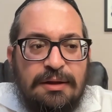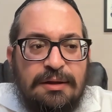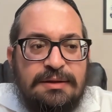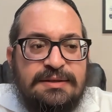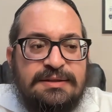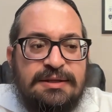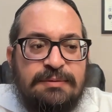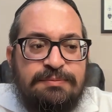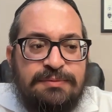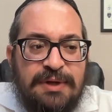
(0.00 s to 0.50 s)

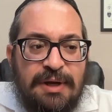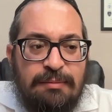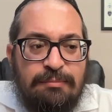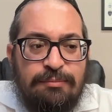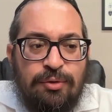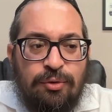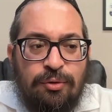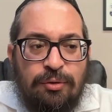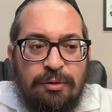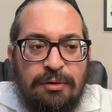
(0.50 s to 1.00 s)

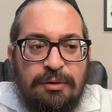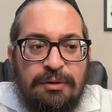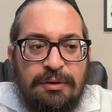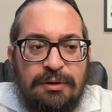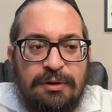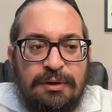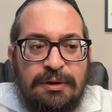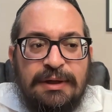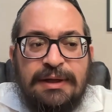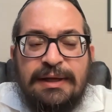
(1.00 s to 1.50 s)
September
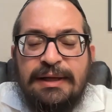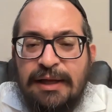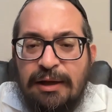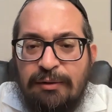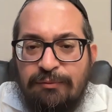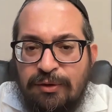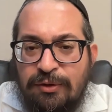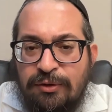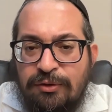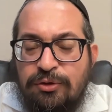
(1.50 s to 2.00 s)

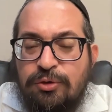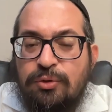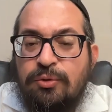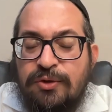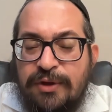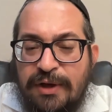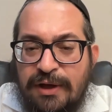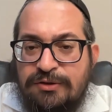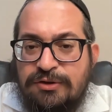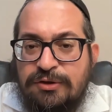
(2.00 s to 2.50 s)
11th,
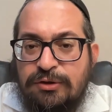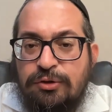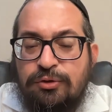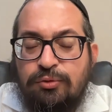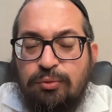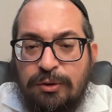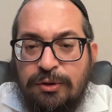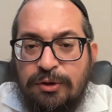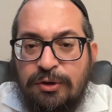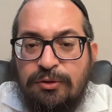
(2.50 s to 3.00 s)

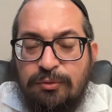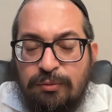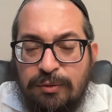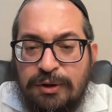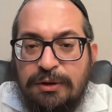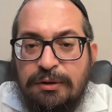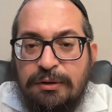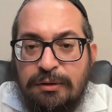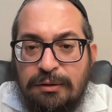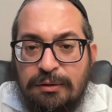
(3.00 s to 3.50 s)

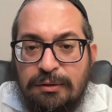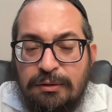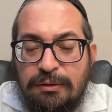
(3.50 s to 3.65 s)
2023,